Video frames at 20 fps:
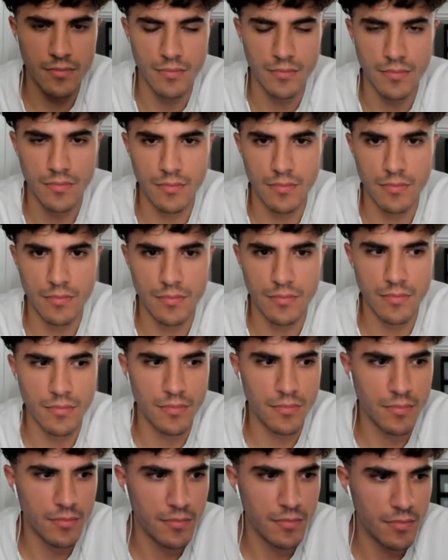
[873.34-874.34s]

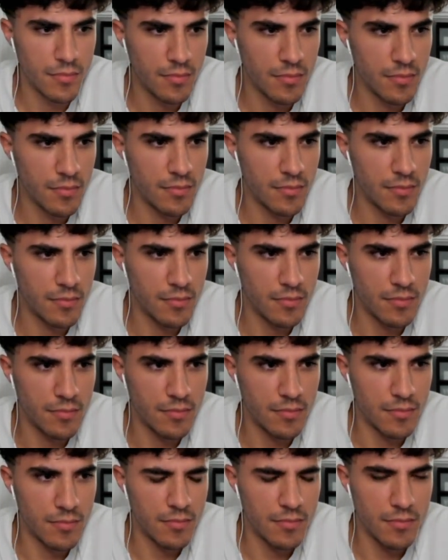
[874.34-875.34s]

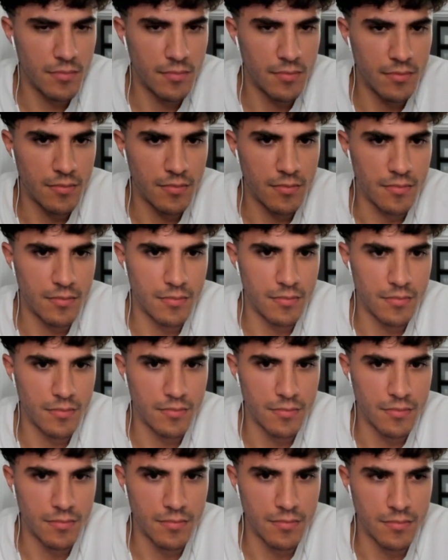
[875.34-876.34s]

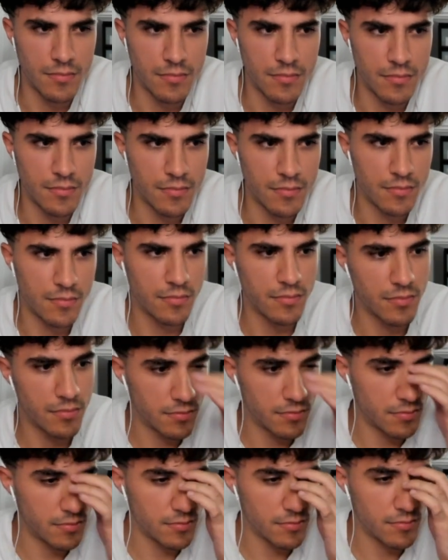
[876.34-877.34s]

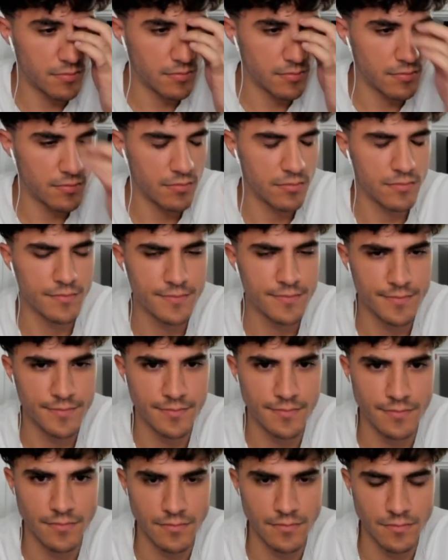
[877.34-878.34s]
No one is speaking in this clip.